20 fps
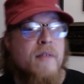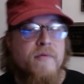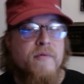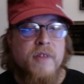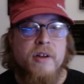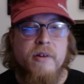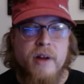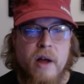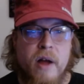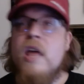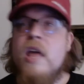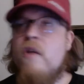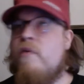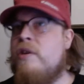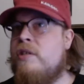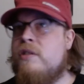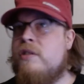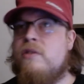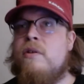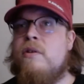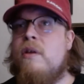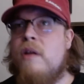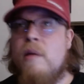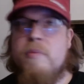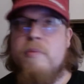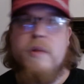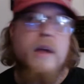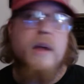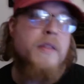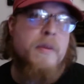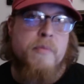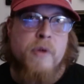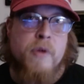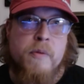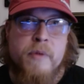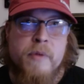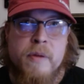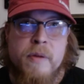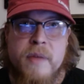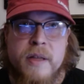figure it out if we just apply the
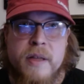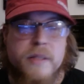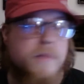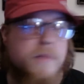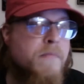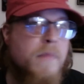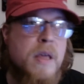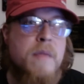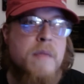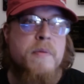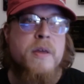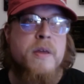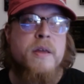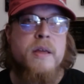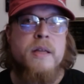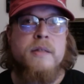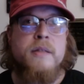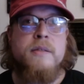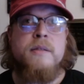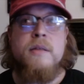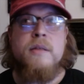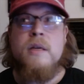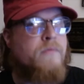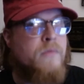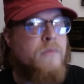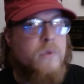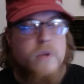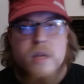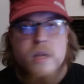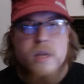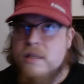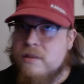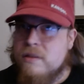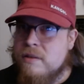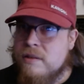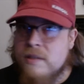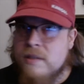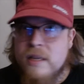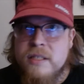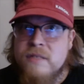appropriate means. Maybe it's looking at
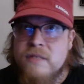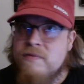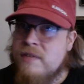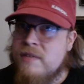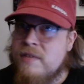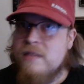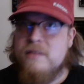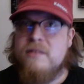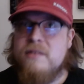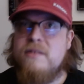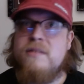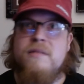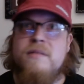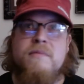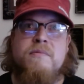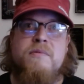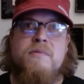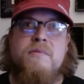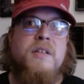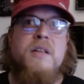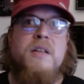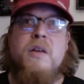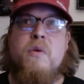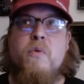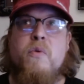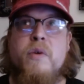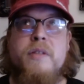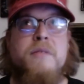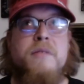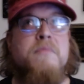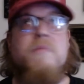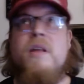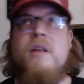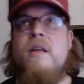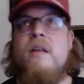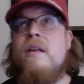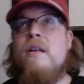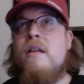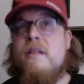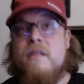certain kinds of texts, seeing what
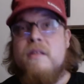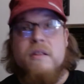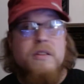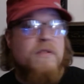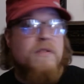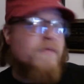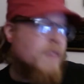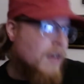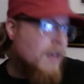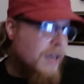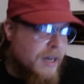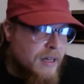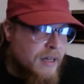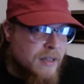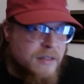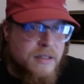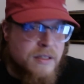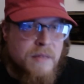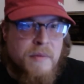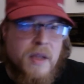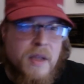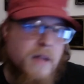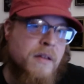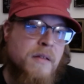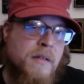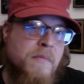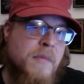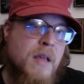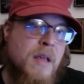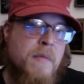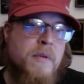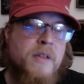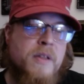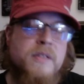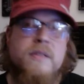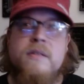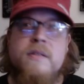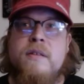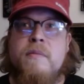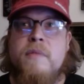the divine has commanded. Maybe
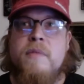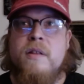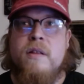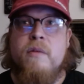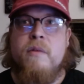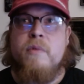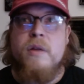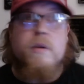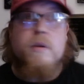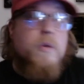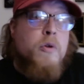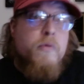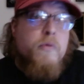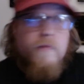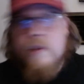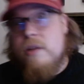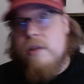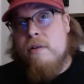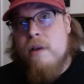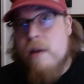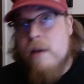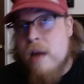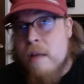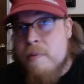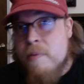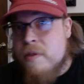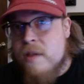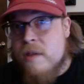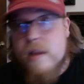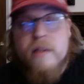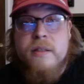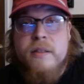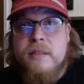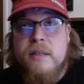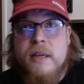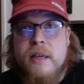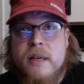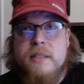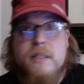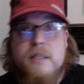it's something that we could figure out hypothetically,
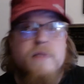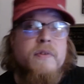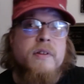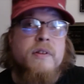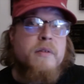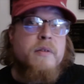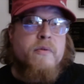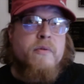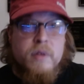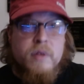scientifically. If we